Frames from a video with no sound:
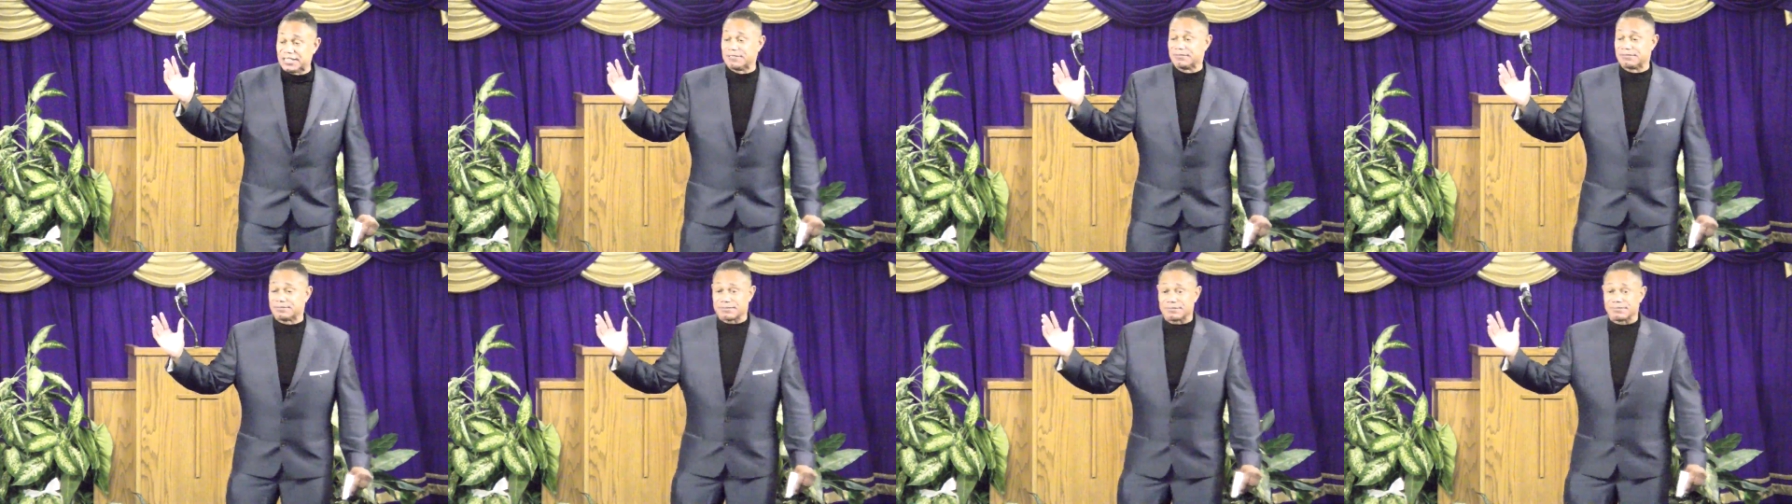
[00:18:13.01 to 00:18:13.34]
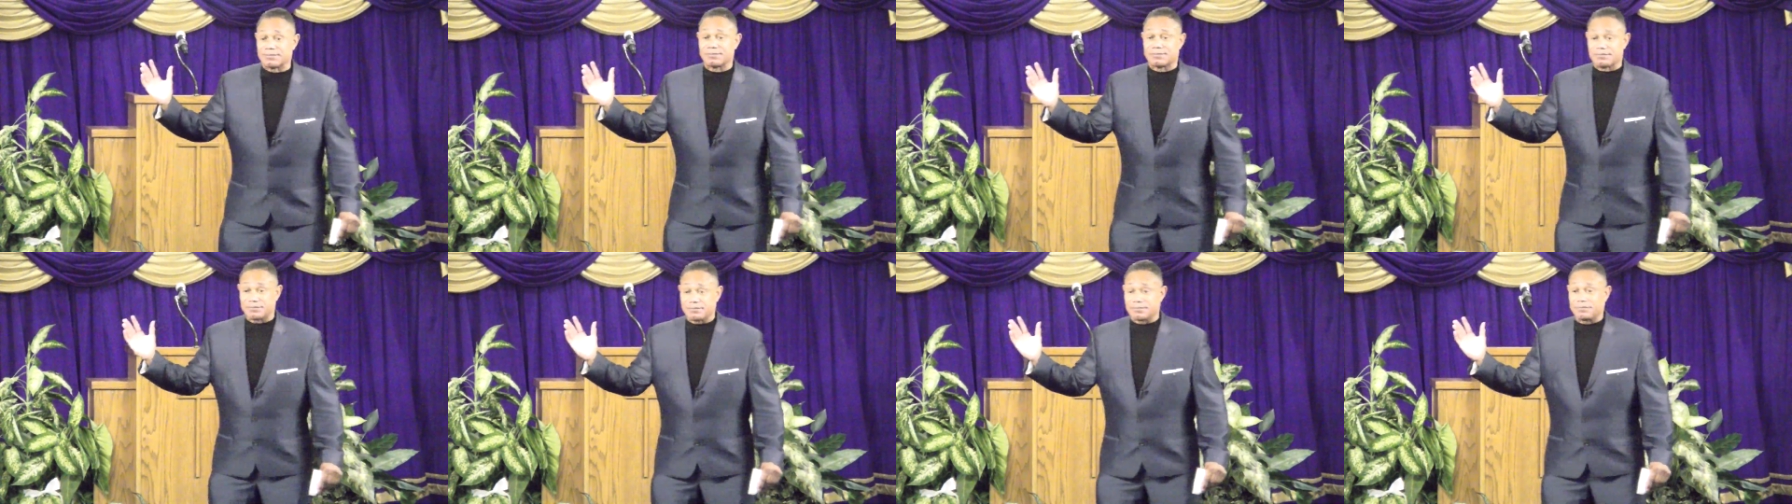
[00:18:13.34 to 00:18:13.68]

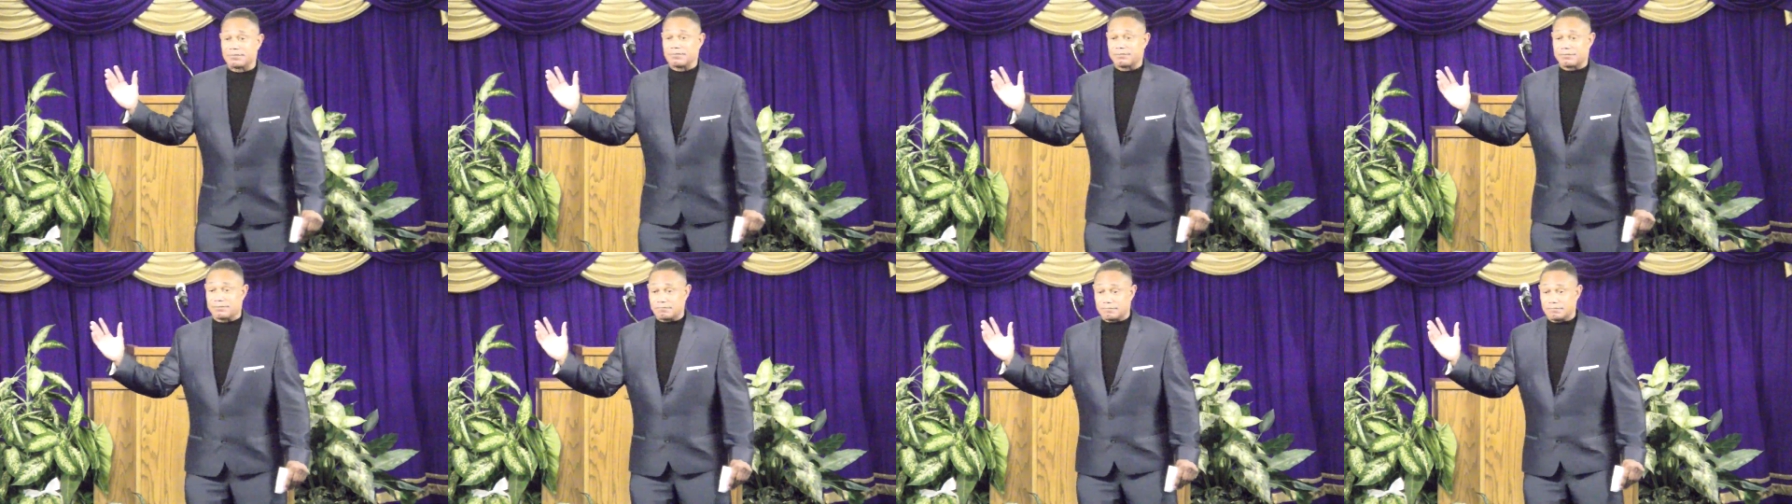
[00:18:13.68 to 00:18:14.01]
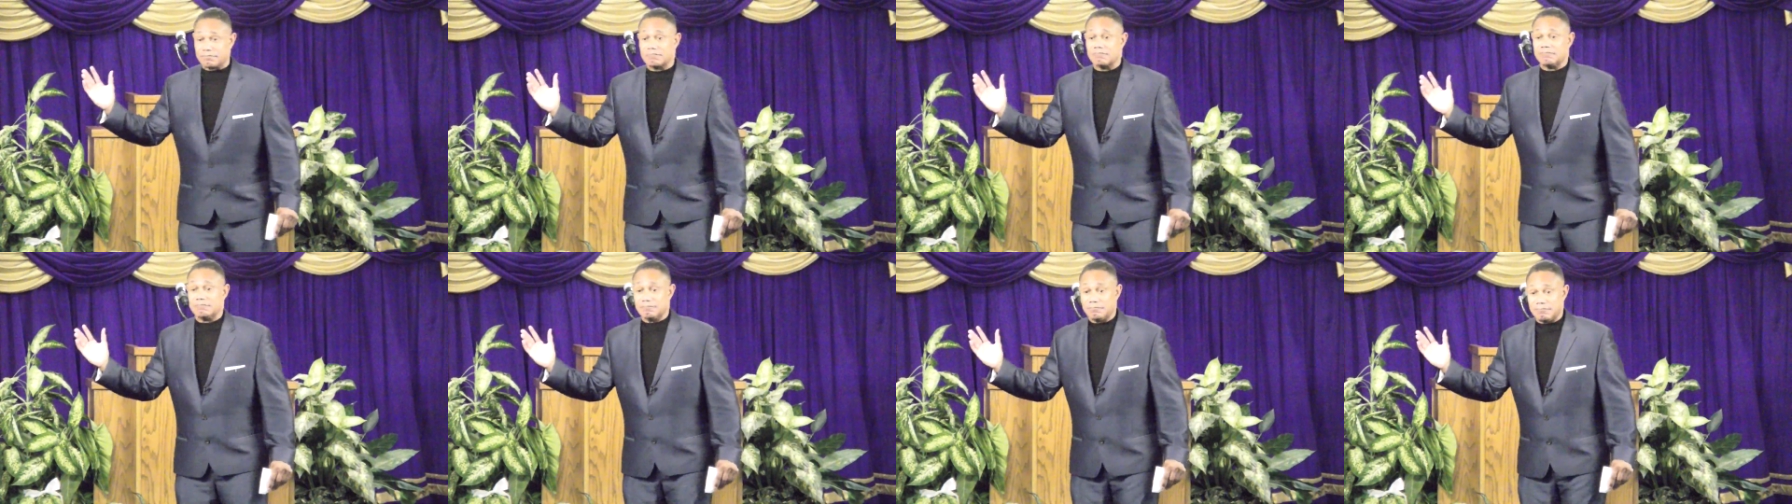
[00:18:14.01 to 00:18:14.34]

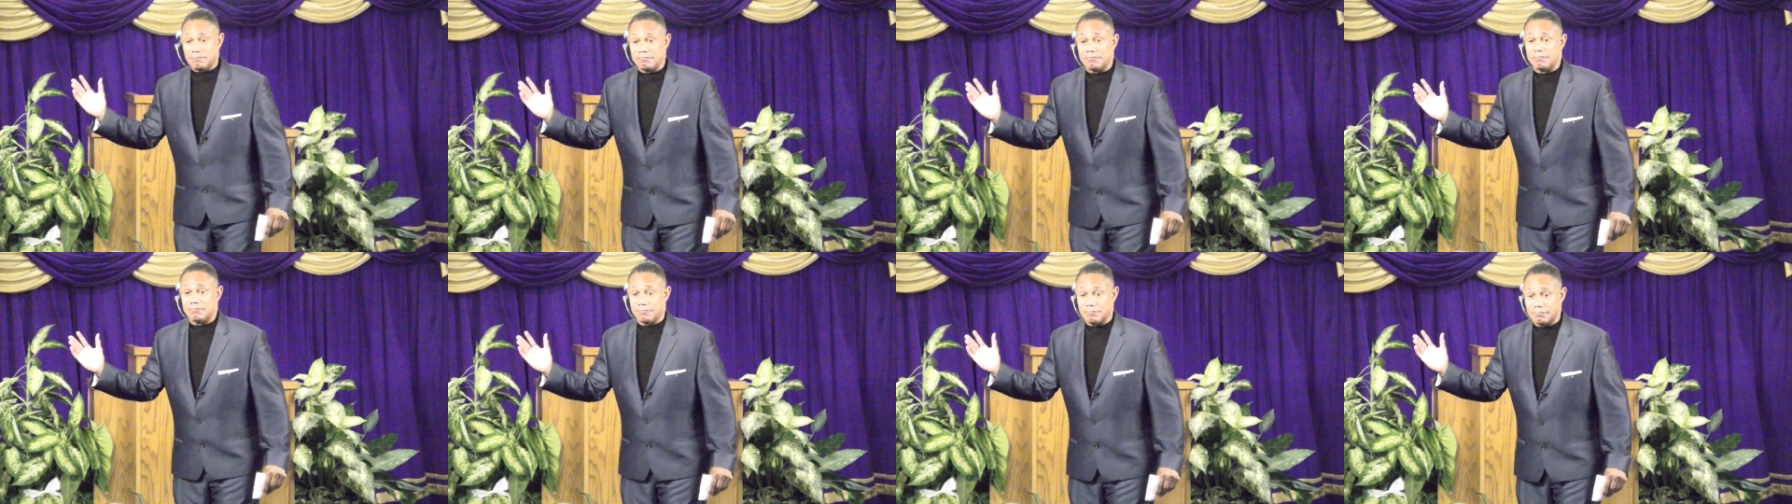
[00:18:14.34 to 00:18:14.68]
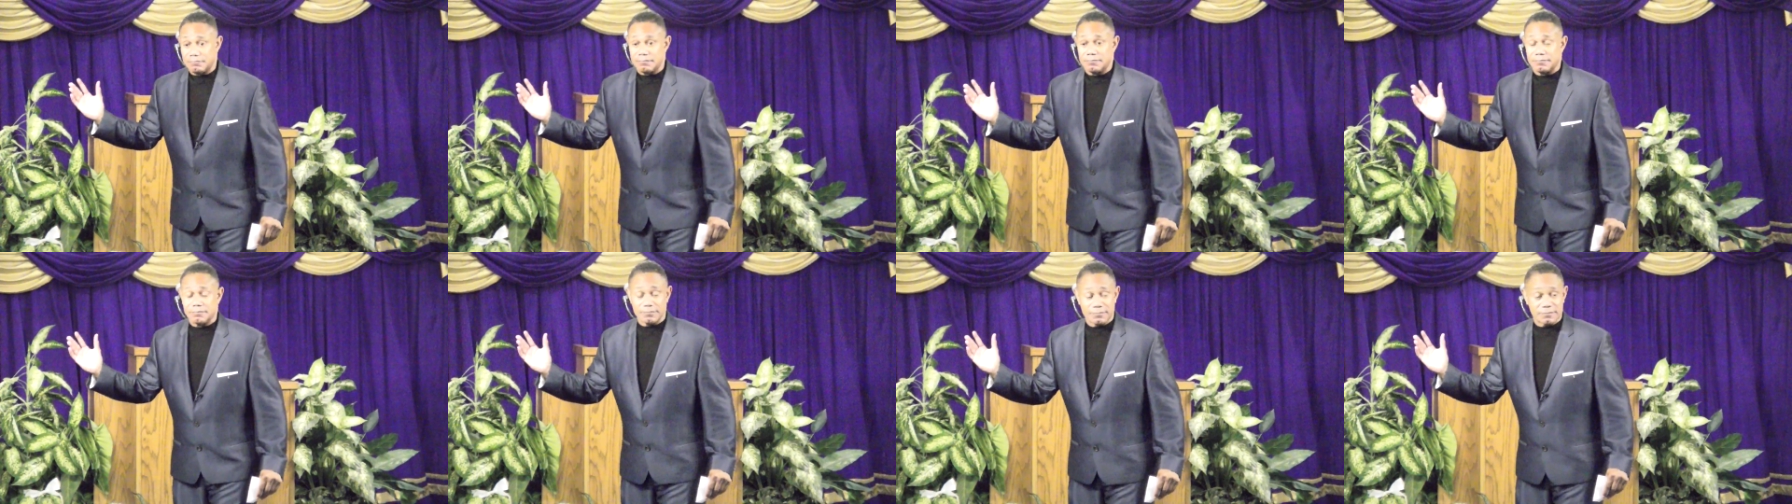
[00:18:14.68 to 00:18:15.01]

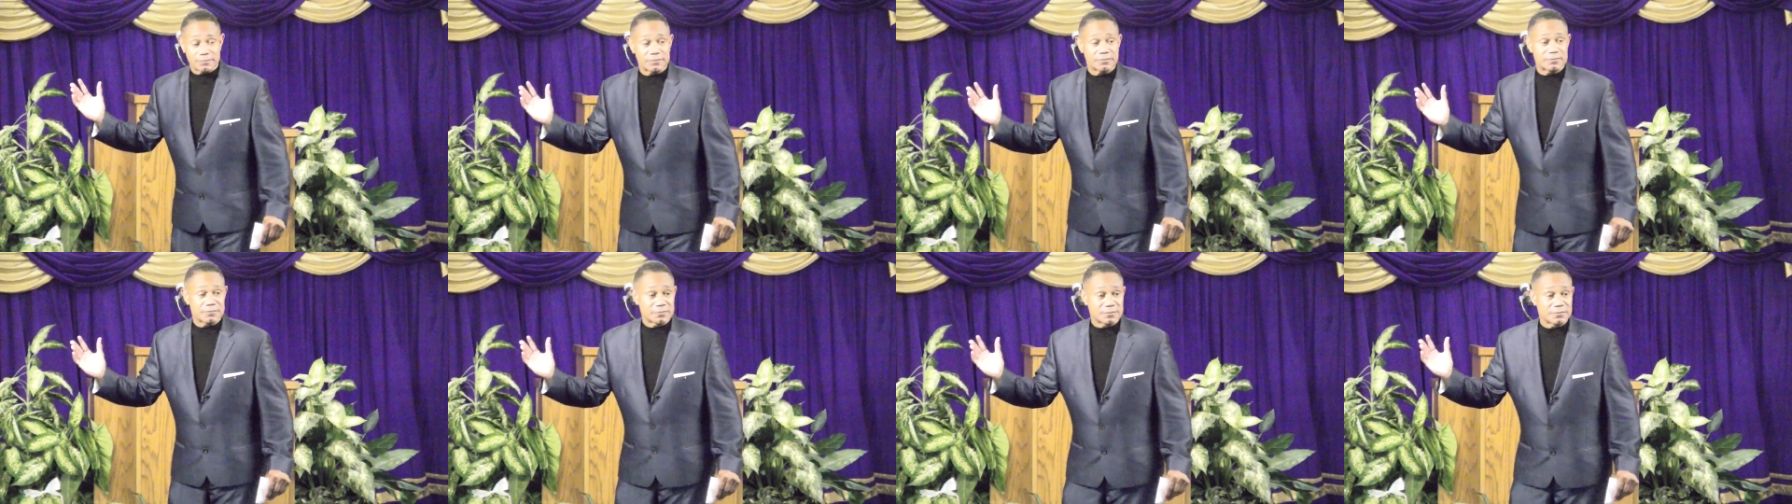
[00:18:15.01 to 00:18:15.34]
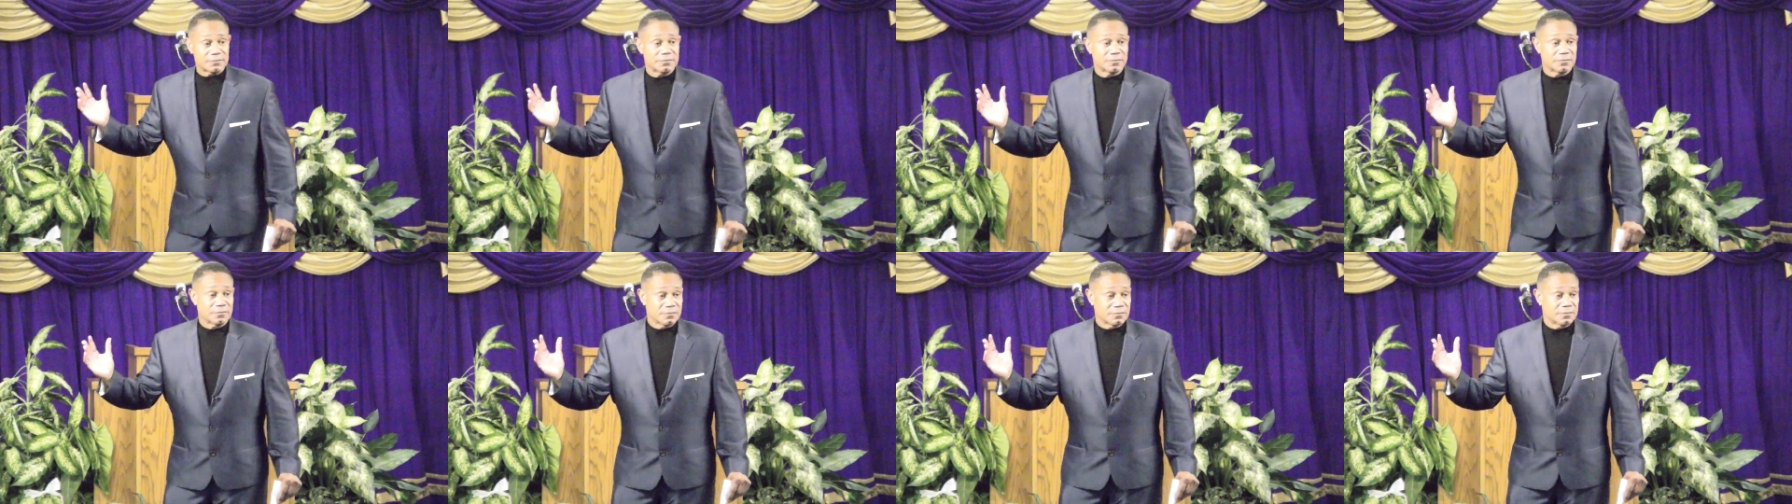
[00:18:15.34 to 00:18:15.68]

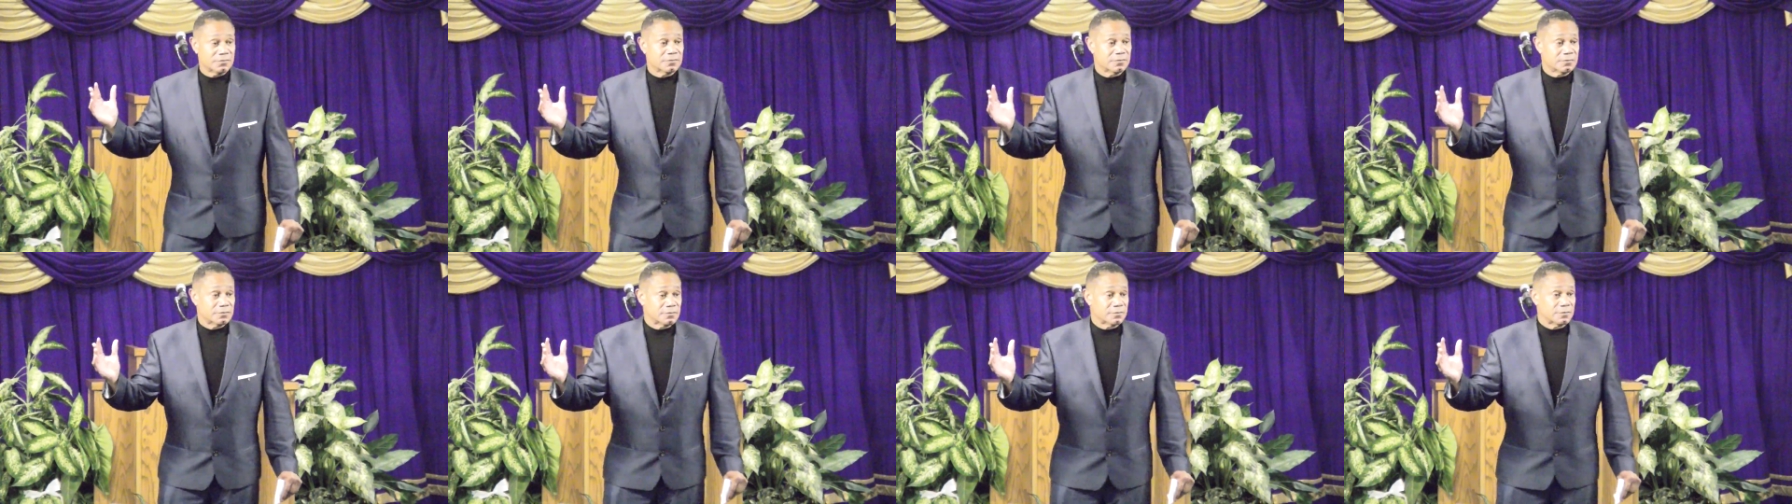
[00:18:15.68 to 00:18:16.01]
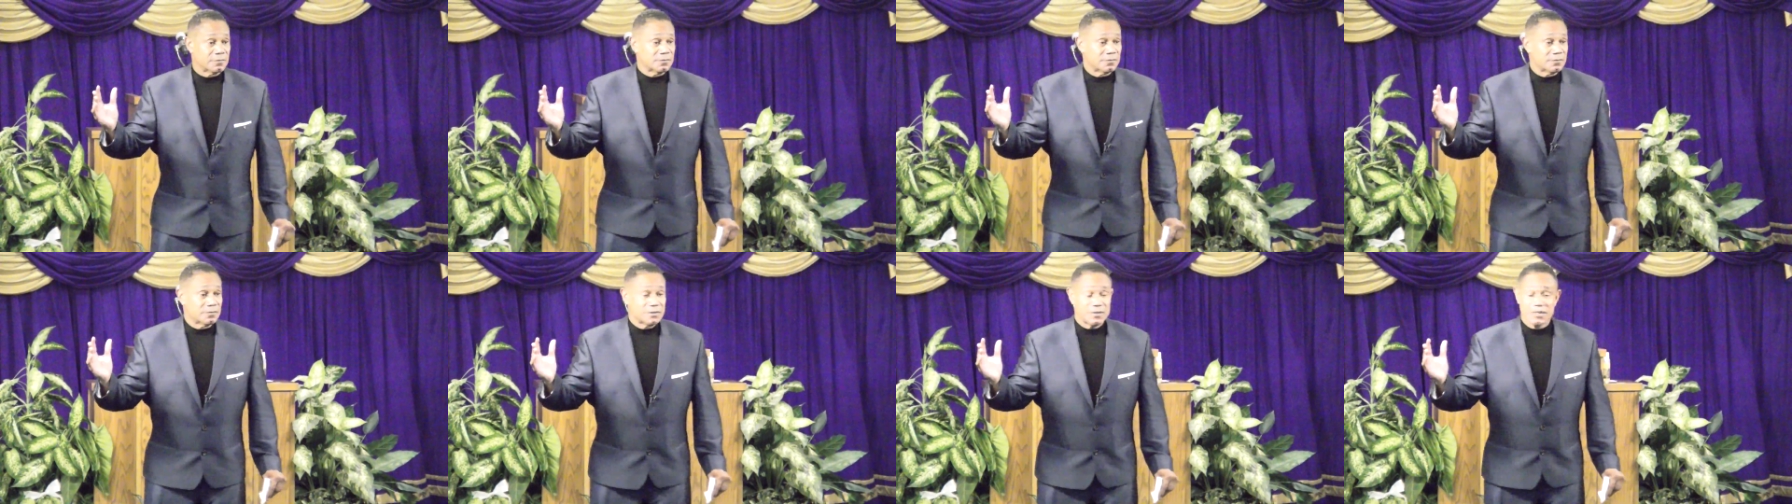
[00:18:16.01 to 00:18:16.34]

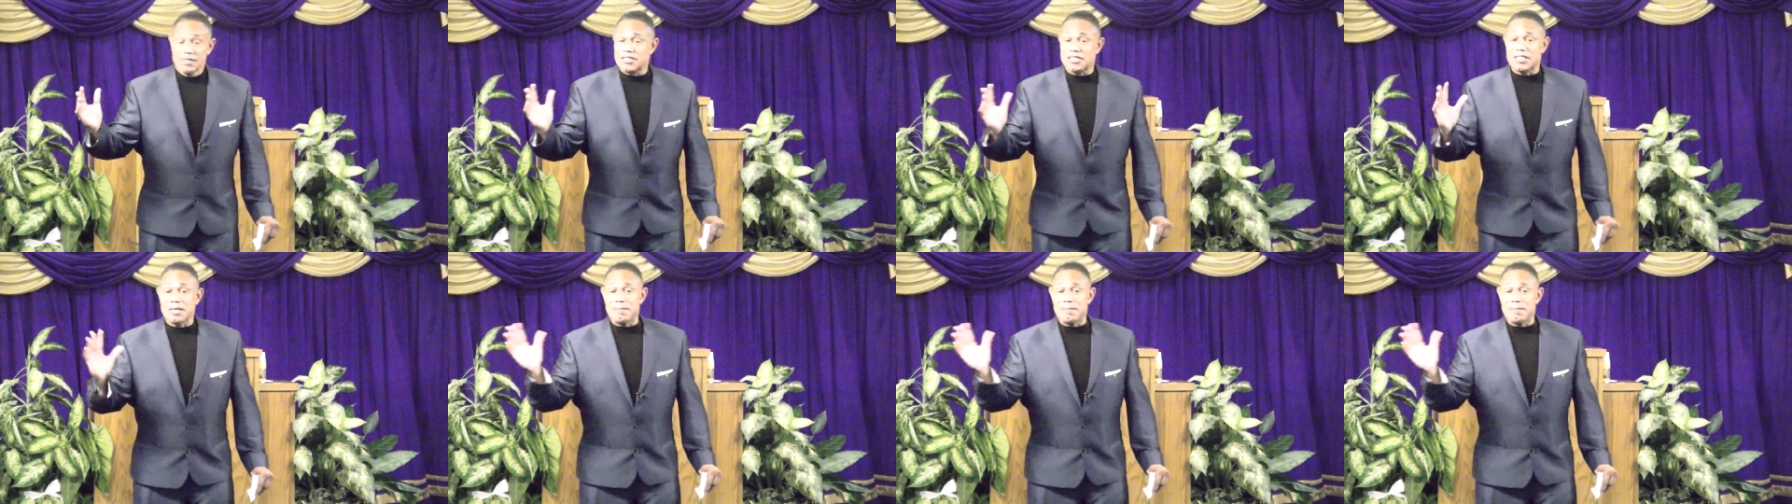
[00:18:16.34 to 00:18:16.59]
It's